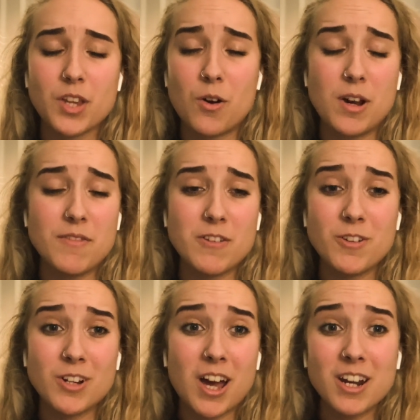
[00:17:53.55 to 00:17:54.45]
or even if
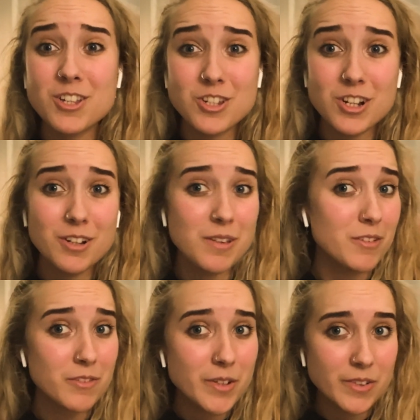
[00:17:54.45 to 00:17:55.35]
you're not unsure, even
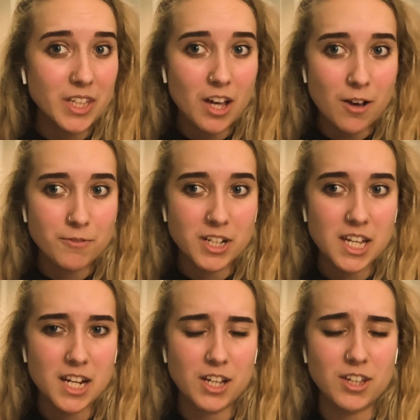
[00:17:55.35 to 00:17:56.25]
if you're really
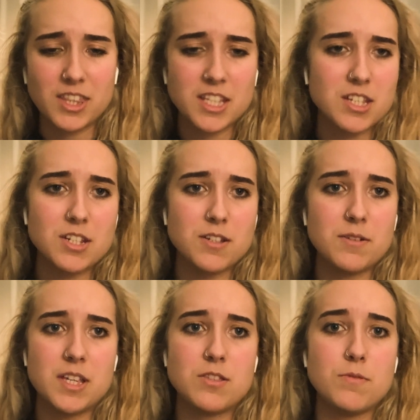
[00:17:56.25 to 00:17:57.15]
confident, a good thing to do
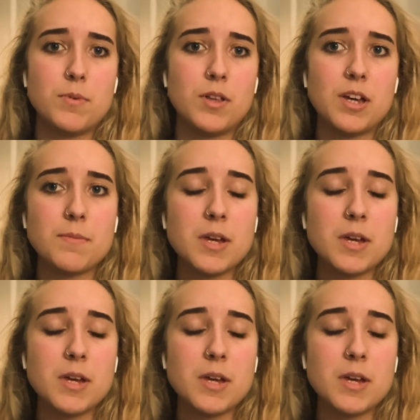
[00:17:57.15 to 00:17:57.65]
is to pull up